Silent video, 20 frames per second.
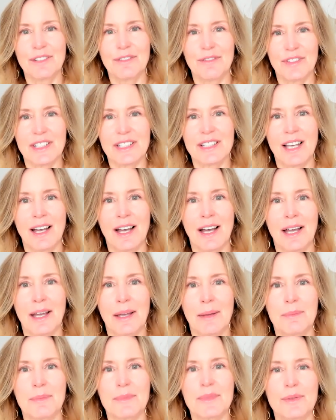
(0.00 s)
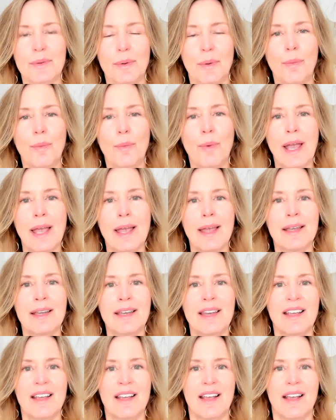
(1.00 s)
of the times
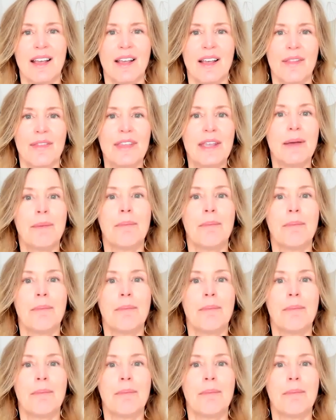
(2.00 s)
when the